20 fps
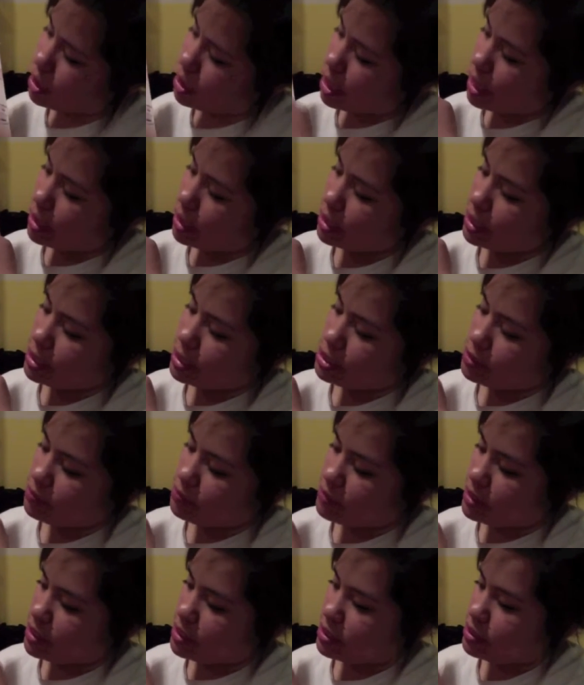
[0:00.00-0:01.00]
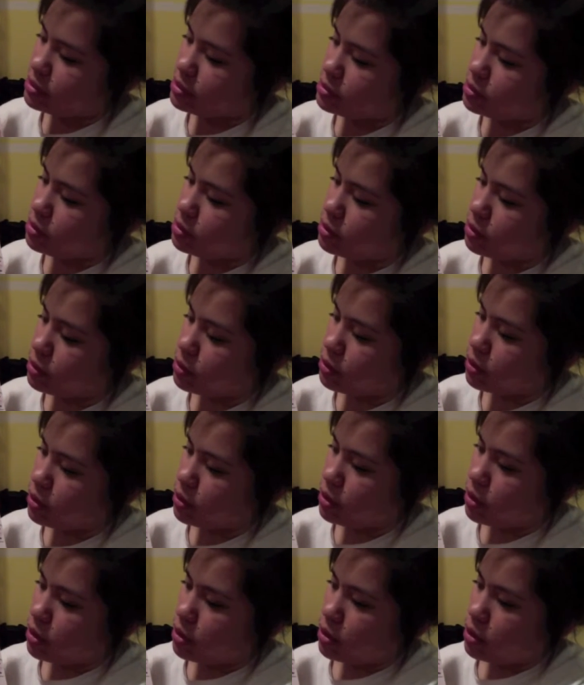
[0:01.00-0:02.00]
And each of these
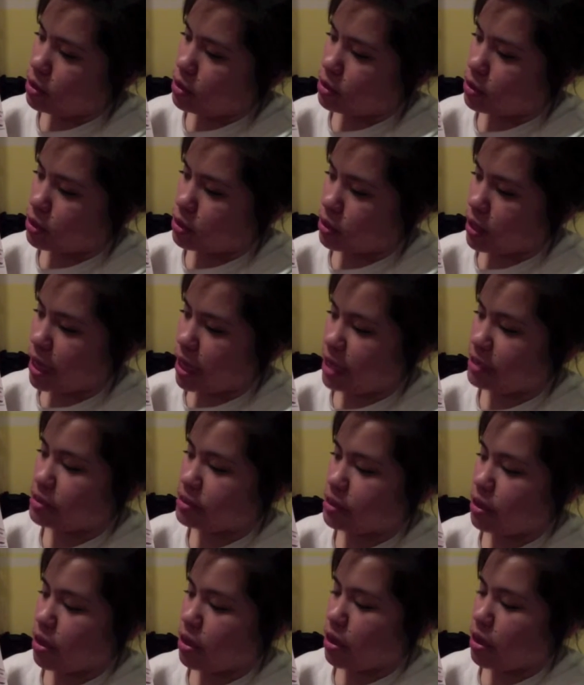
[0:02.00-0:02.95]
little guys